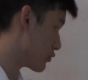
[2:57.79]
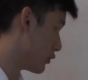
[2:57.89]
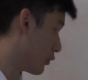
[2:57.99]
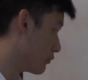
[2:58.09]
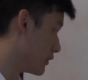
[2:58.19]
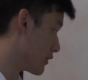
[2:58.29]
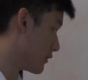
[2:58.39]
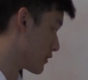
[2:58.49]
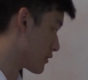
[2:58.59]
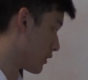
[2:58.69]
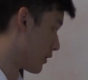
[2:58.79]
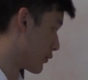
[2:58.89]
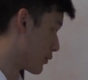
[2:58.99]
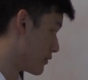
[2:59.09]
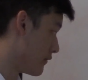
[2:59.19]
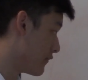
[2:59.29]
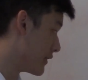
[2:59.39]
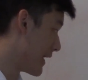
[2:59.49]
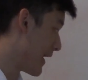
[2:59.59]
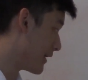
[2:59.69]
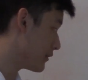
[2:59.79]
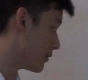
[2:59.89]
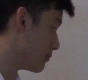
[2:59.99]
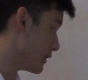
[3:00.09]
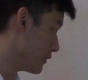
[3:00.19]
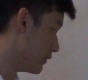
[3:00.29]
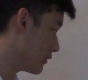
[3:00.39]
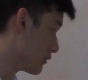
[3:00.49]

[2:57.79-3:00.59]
You know, this 350 and the b.